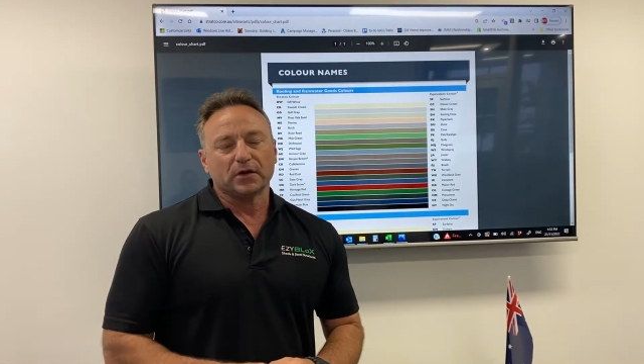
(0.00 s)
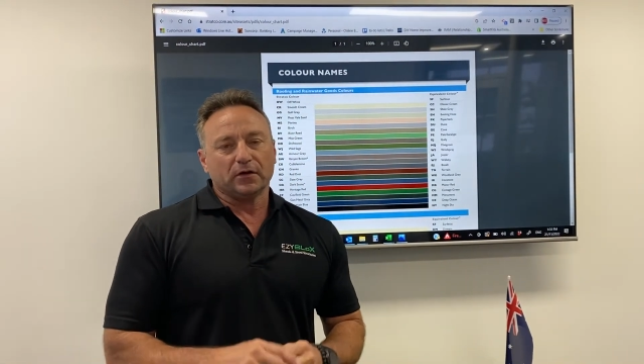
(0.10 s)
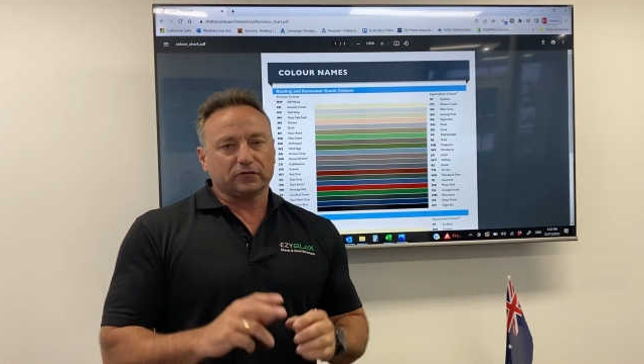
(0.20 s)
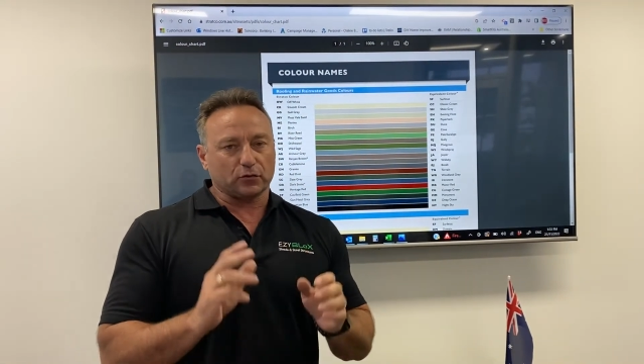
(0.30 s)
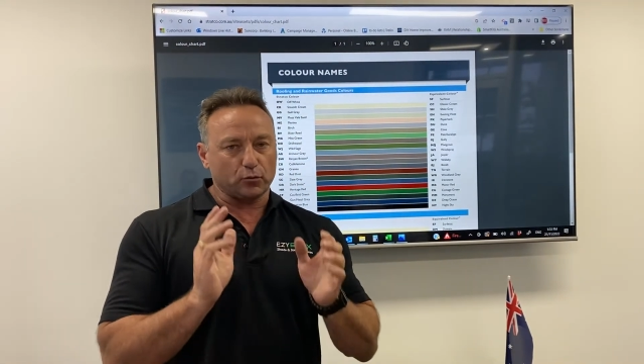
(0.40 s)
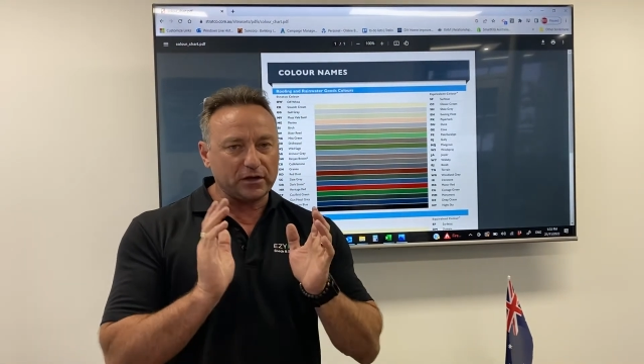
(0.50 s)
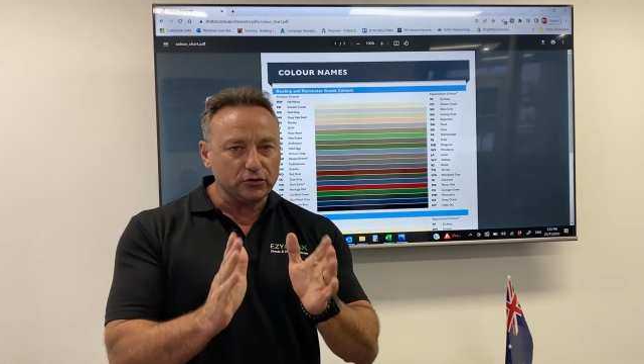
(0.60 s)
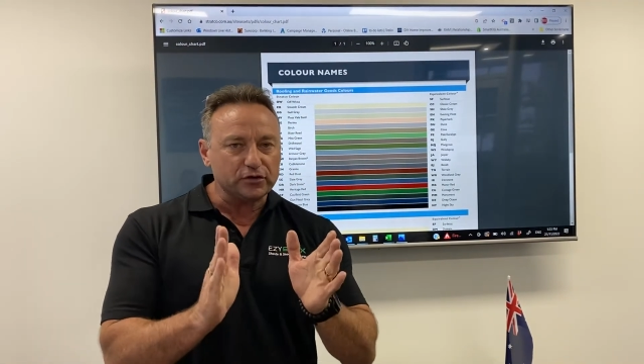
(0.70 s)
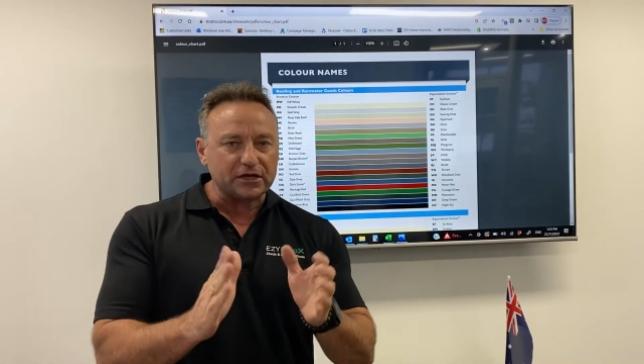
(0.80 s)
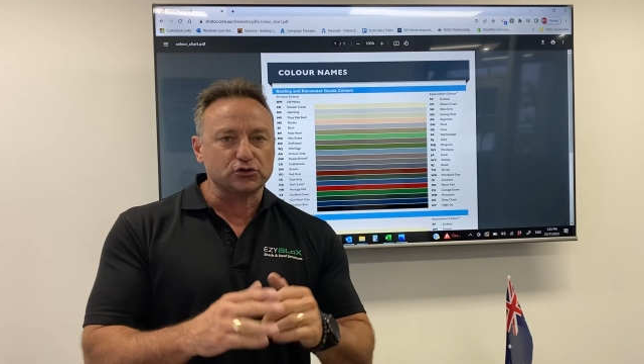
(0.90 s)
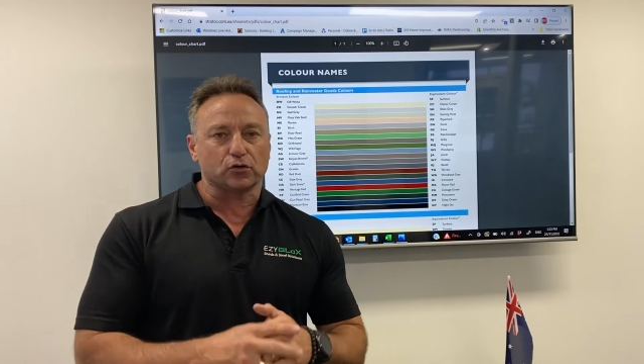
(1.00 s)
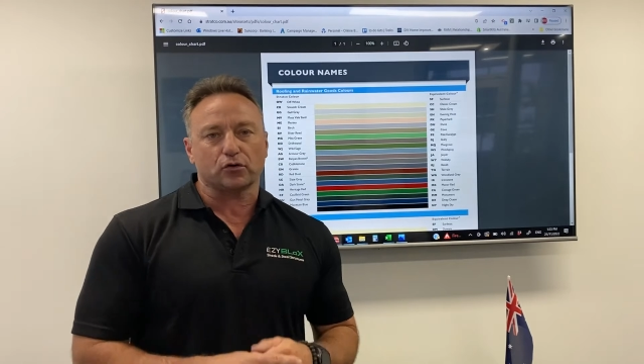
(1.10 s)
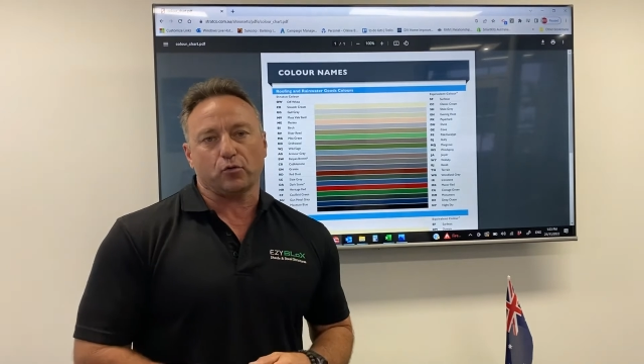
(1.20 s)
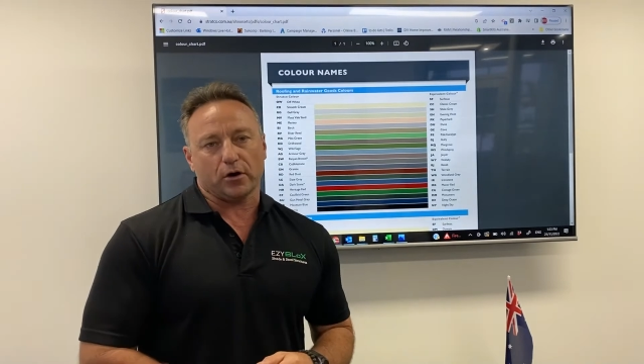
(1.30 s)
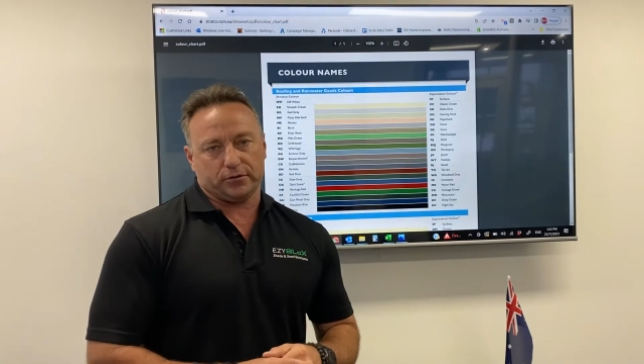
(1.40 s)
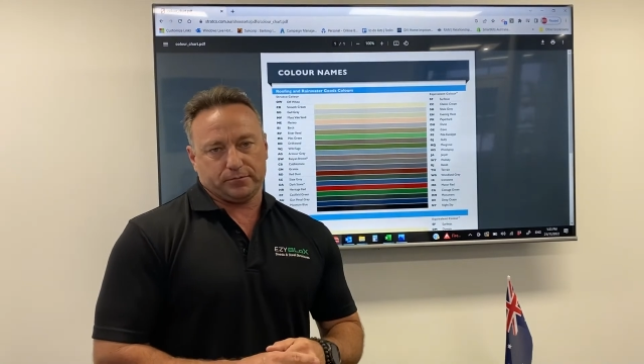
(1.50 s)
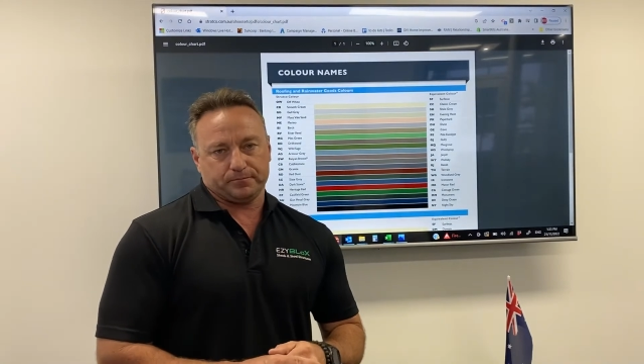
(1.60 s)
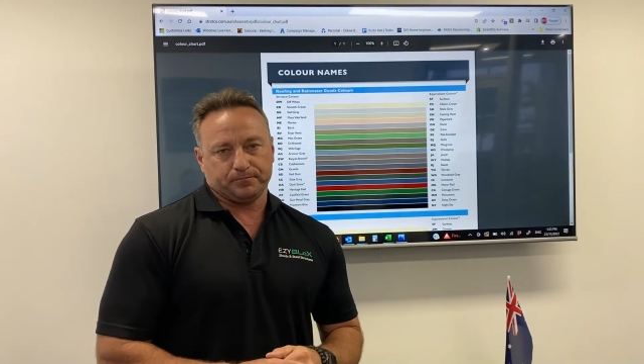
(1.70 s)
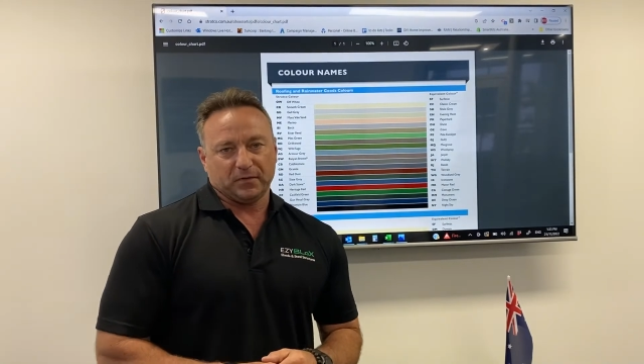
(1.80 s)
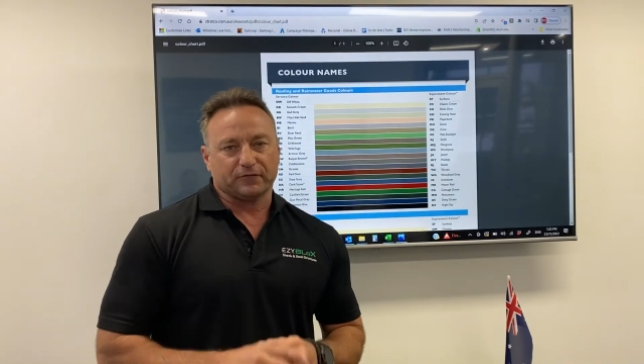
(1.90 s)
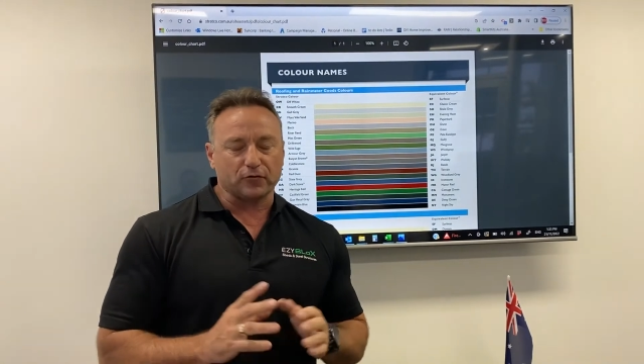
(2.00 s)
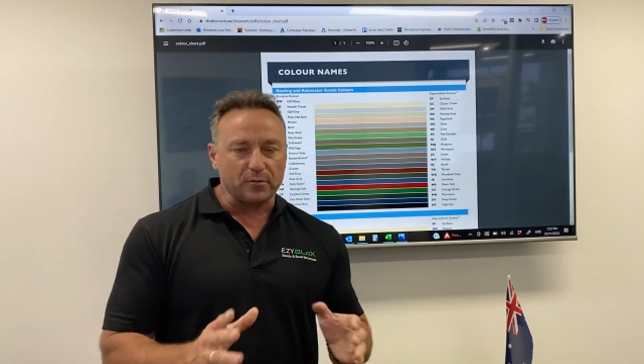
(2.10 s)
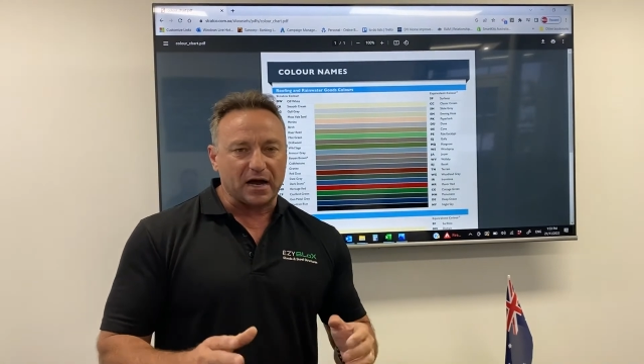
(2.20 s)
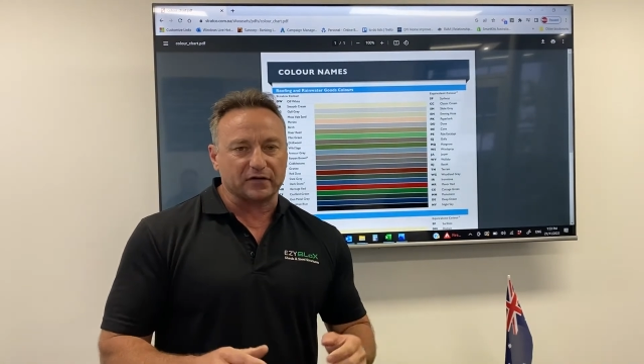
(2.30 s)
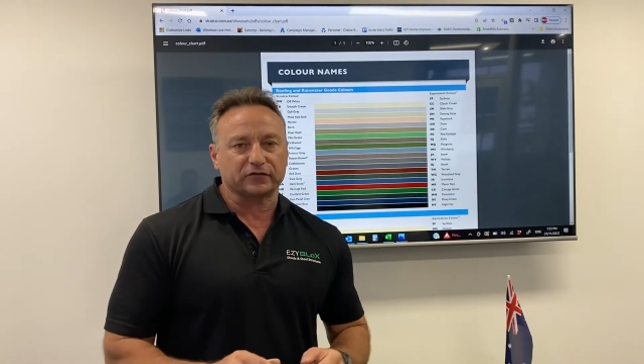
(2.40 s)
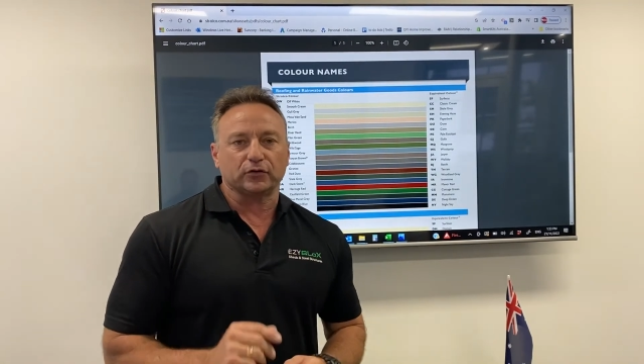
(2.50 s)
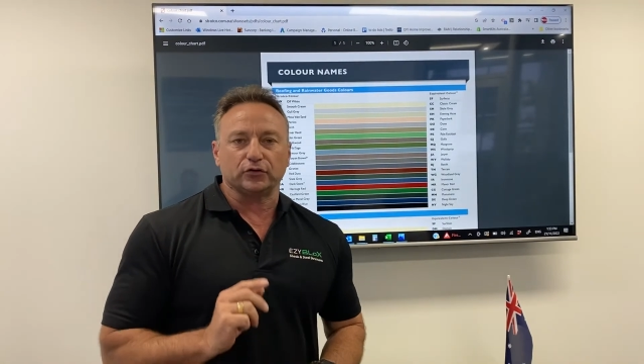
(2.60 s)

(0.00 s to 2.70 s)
So when you get your quote from us,